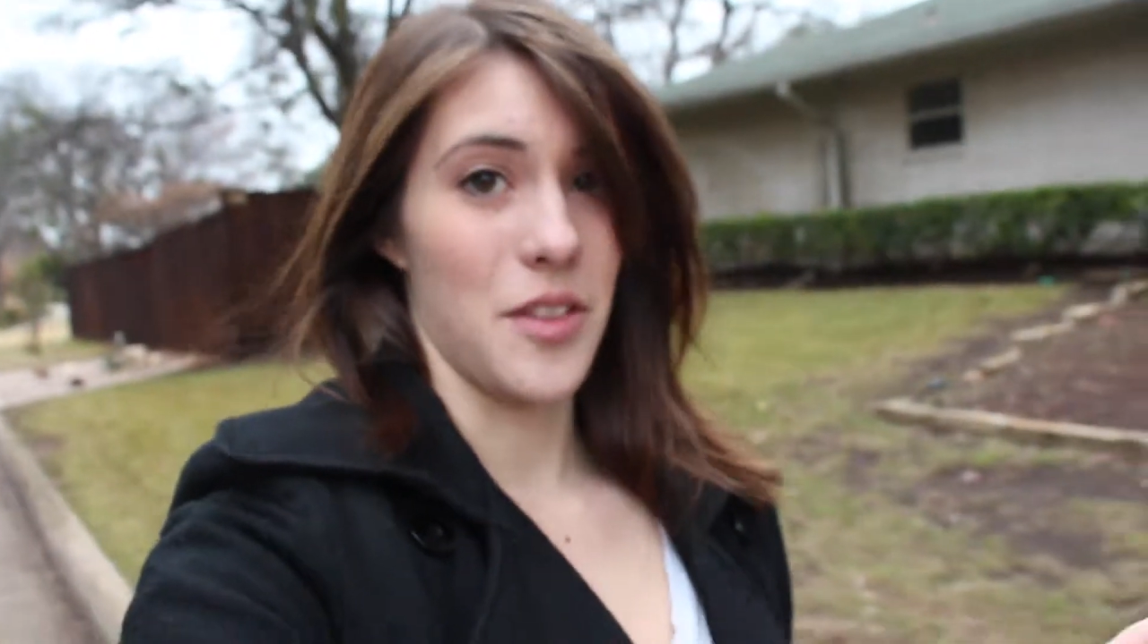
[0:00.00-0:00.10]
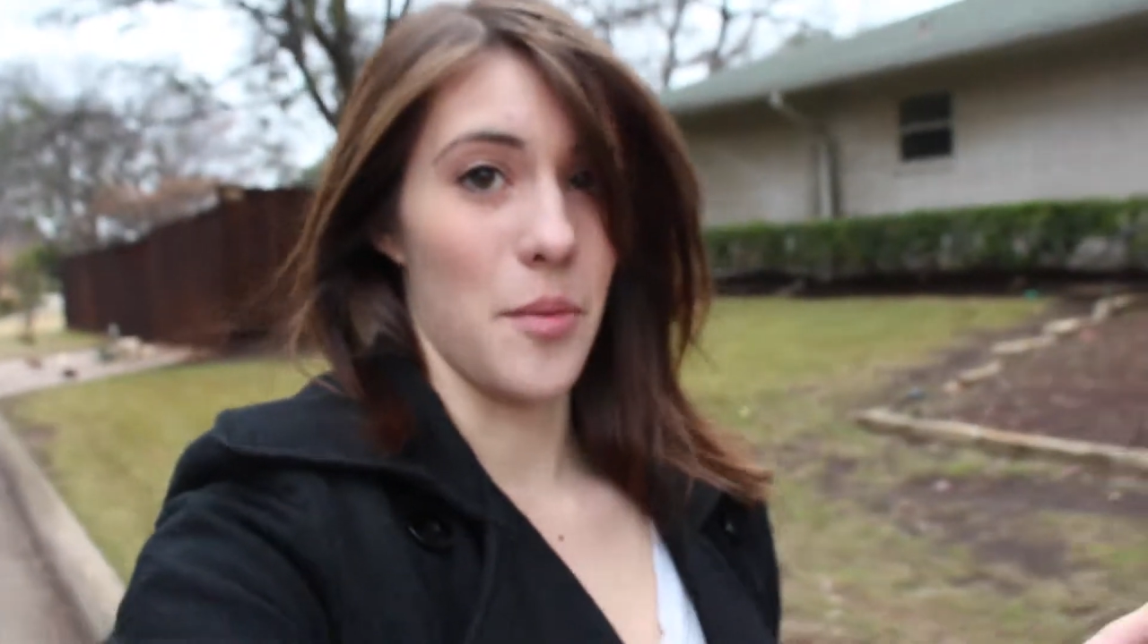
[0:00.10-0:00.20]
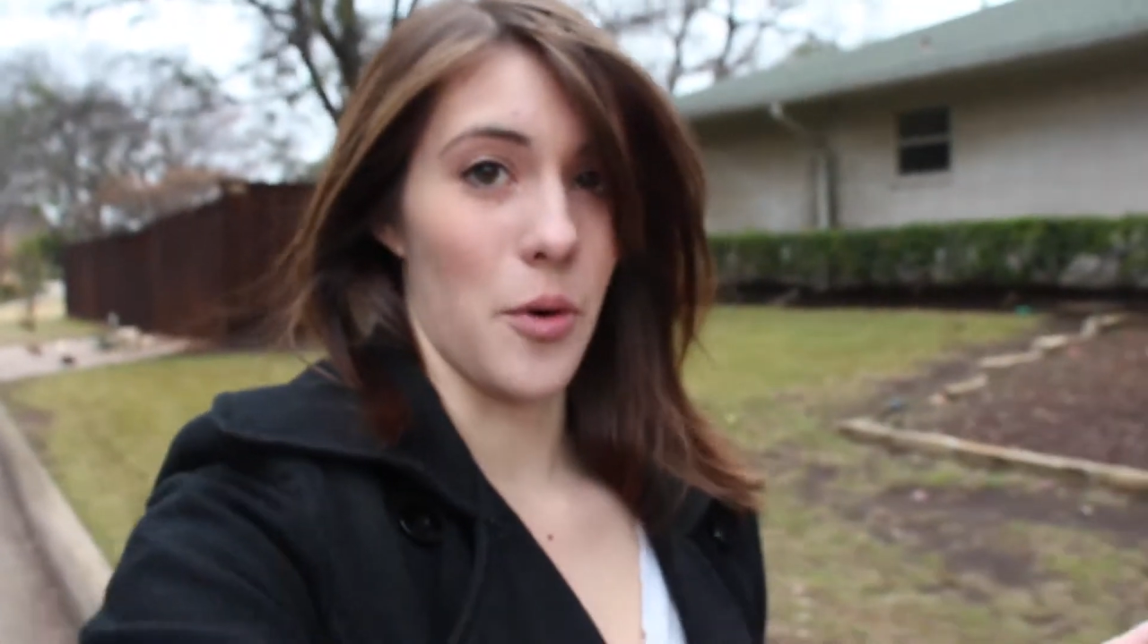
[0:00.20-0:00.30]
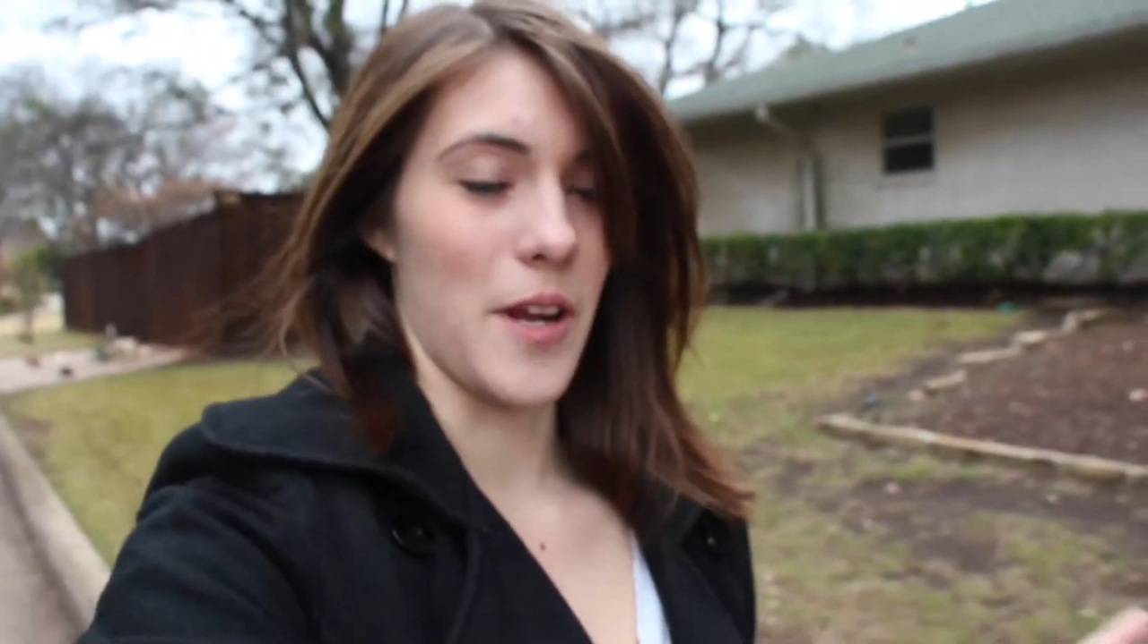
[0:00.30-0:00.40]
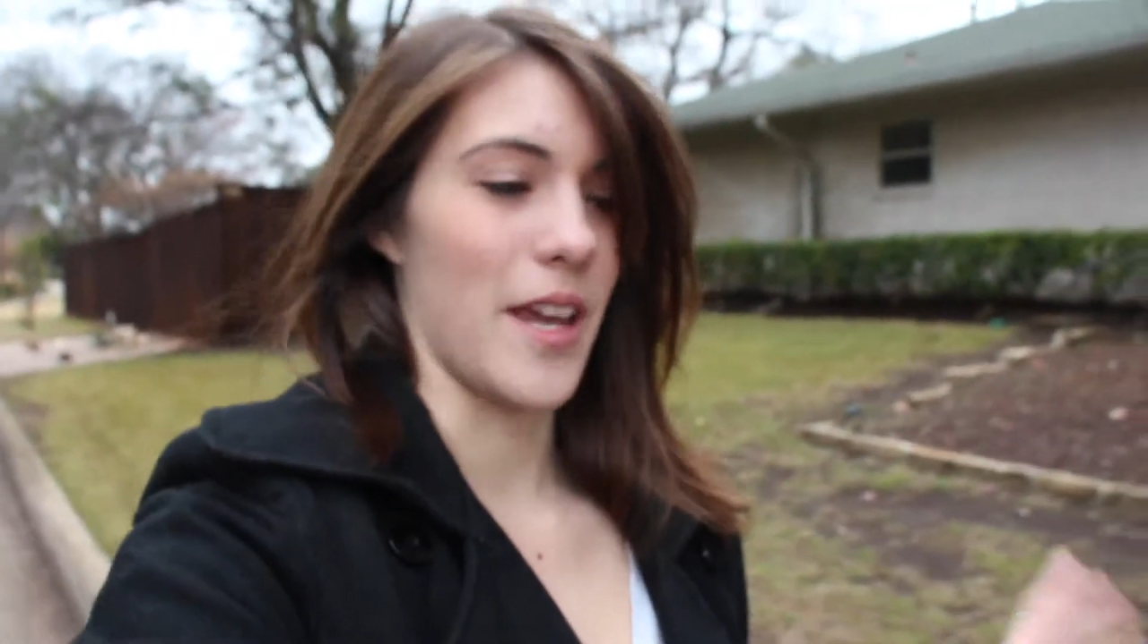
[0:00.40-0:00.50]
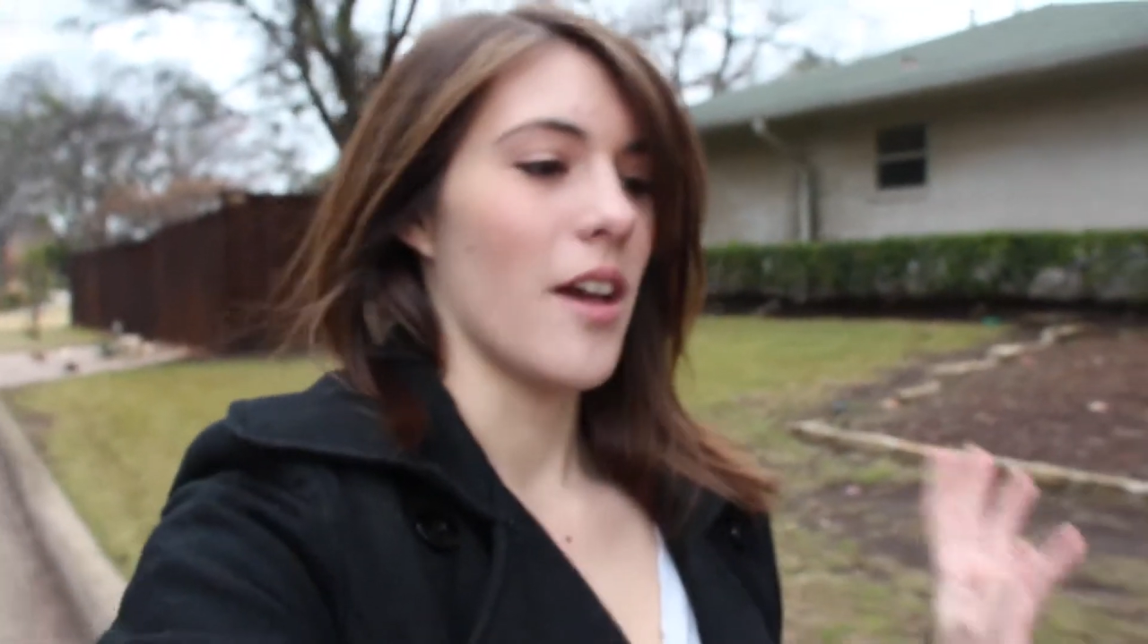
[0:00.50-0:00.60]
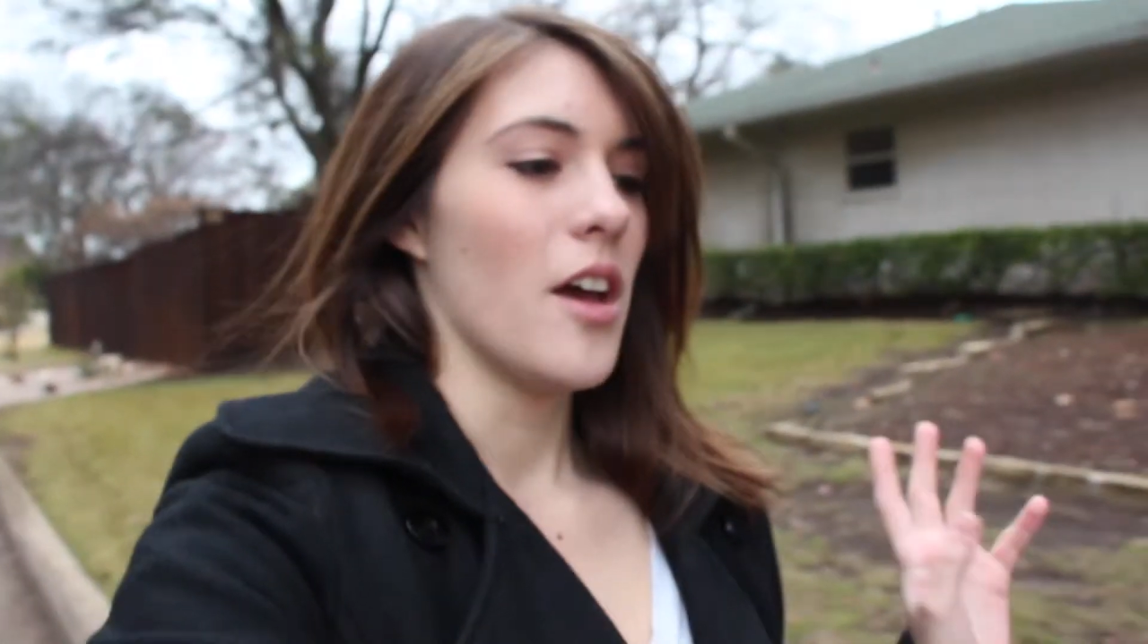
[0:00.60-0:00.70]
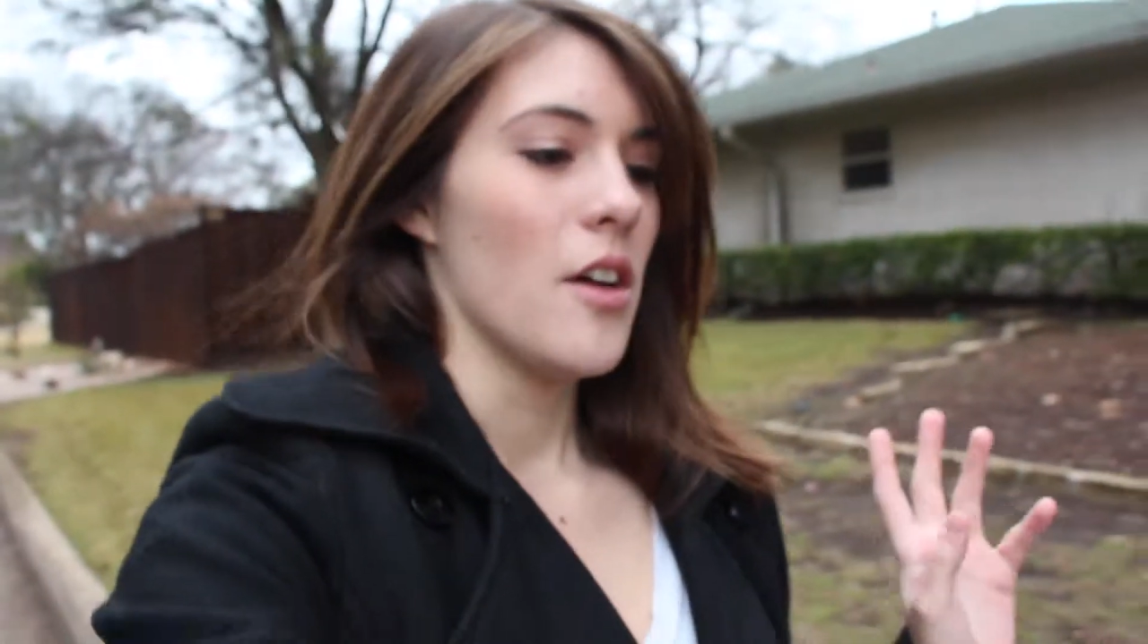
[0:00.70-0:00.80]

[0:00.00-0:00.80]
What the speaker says: in the morning.